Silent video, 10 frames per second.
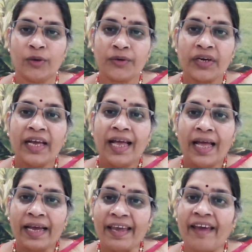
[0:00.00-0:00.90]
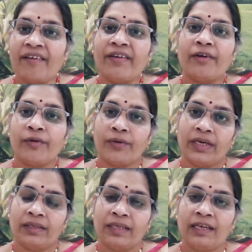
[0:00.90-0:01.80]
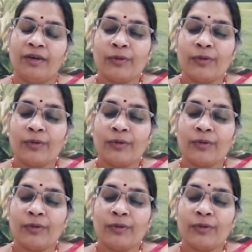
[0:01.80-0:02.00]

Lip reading: your career or anything.